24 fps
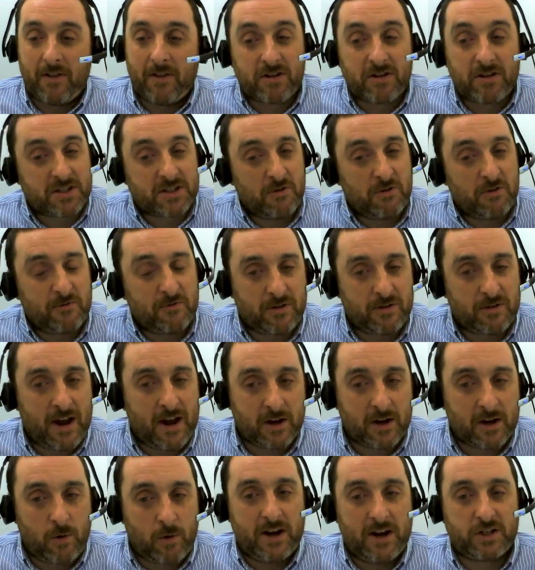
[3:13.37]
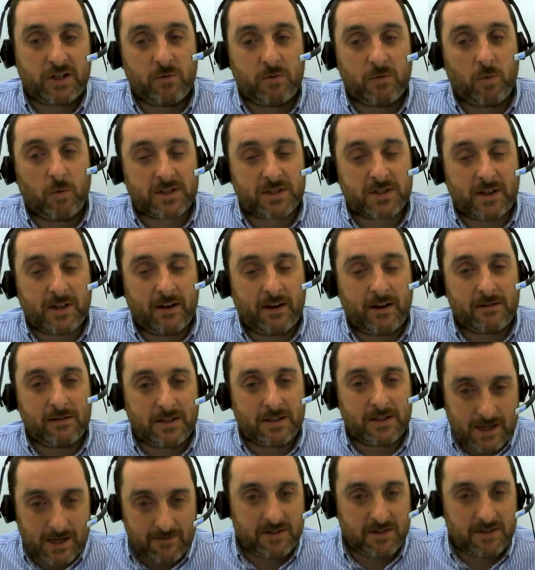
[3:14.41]
the result for that question was that
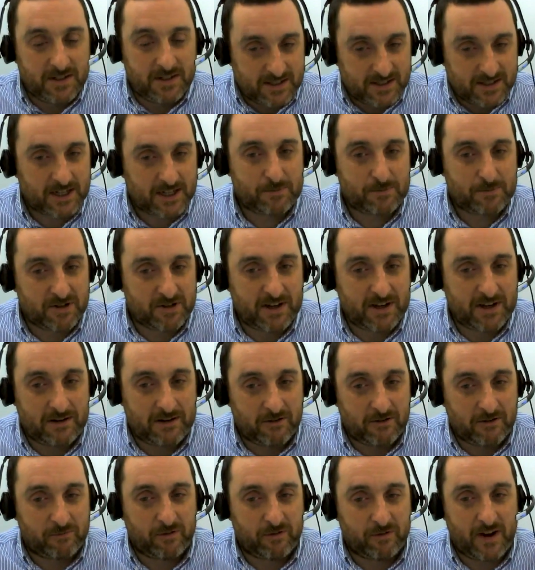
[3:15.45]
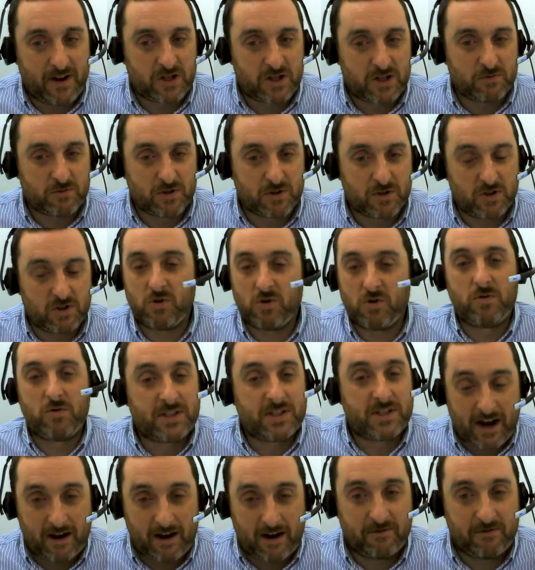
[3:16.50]
76% of professionals
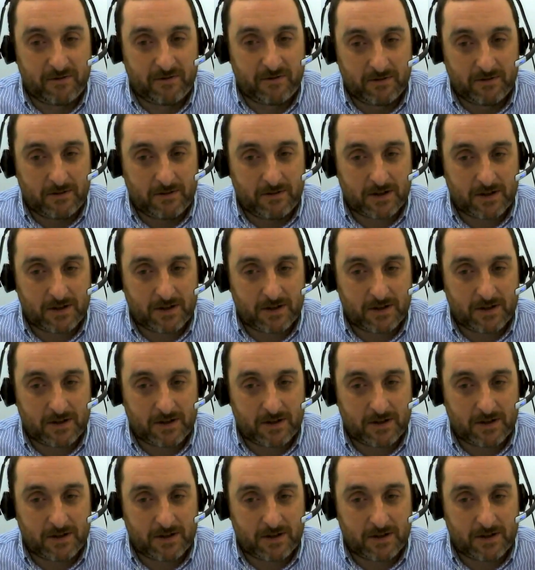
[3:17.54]
don't have